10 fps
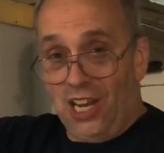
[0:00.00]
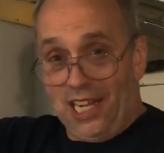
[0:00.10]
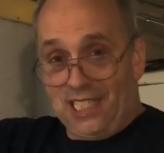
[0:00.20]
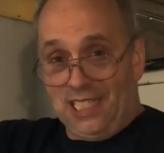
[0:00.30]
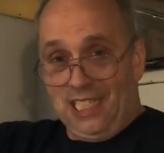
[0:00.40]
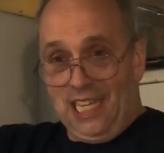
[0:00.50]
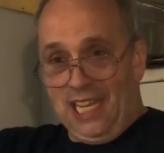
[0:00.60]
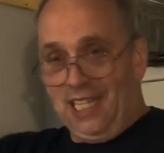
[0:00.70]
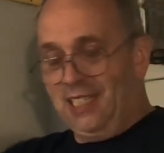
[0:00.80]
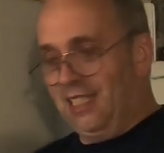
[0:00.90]
lights at the
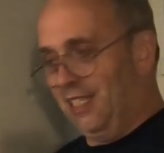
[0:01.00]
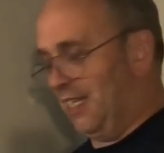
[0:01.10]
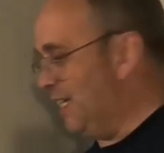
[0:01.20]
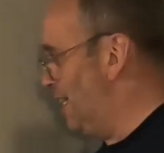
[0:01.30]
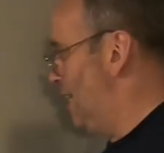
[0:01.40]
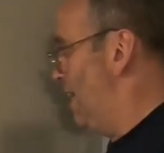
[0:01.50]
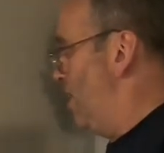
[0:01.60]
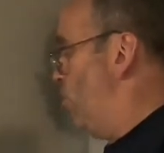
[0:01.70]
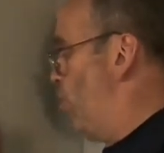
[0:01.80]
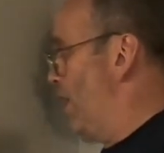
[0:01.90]
end.
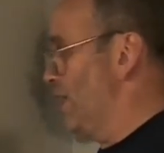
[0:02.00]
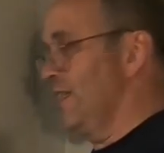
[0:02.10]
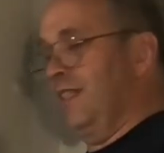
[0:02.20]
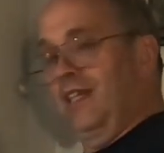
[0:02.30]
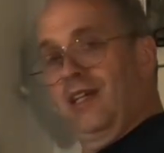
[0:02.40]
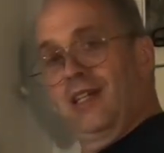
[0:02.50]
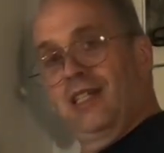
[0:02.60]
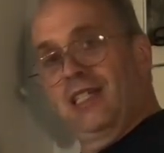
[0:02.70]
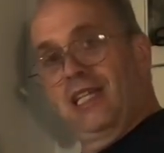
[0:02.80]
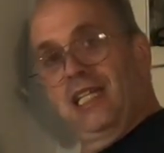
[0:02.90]
One,
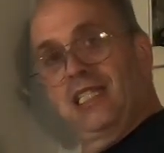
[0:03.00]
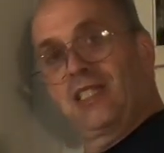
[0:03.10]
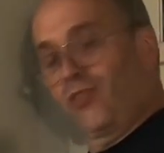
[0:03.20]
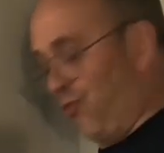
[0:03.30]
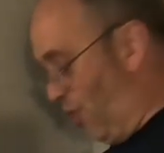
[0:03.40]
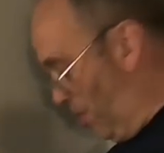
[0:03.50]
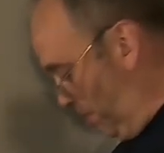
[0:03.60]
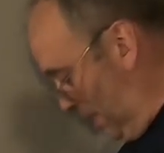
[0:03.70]
it's from